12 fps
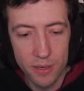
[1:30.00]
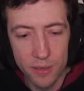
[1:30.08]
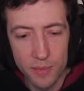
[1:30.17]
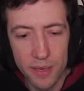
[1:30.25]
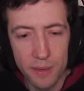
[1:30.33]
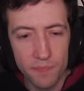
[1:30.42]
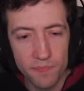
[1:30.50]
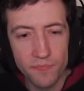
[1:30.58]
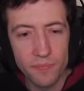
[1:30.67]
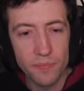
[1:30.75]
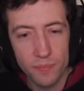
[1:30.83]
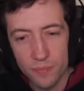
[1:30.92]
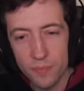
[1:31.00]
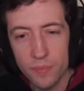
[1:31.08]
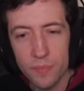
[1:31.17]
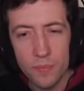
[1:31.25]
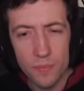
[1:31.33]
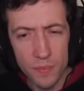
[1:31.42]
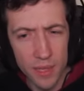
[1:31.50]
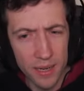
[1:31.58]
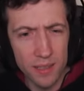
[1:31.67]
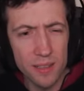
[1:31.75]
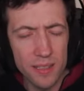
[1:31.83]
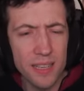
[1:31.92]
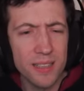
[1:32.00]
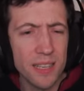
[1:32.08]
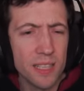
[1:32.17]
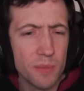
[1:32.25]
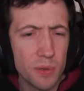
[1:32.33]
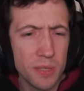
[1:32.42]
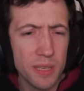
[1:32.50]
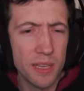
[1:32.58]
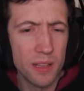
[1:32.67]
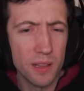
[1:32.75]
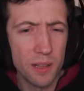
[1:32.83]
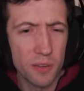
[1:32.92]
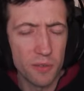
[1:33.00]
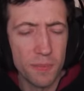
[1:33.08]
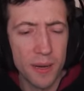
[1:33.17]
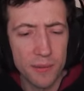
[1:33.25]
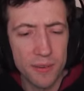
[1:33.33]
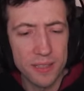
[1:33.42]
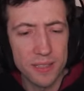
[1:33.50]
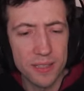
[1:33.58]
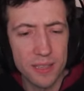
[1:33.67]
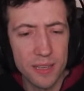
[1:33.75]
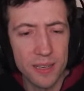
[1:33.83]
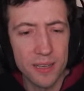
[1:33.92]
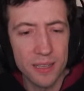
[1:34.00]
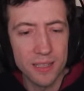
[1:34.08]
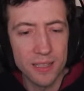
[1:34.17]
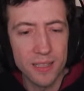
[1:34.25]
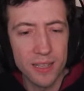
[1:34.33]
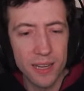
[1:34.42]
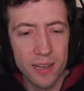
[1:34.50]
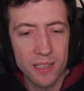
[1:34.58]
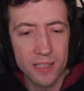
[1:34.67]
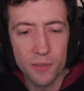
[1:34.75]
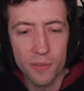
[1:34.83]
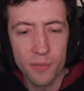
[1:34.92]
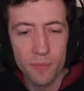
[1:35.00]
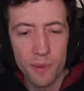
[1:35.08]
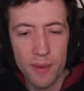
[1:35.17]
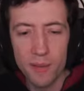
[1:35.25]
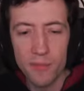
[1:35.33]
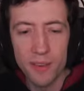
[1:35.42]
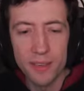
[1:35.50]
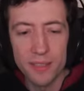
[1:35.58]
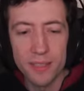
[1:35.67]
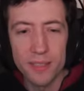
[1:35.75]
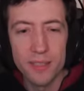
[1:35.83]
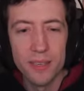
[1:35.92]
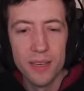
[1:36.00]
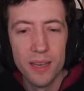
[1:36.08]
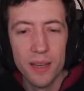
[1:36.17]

it to be. Other than that, there's mostly a lot of bug fixes in here, like this entire list of bug fixes.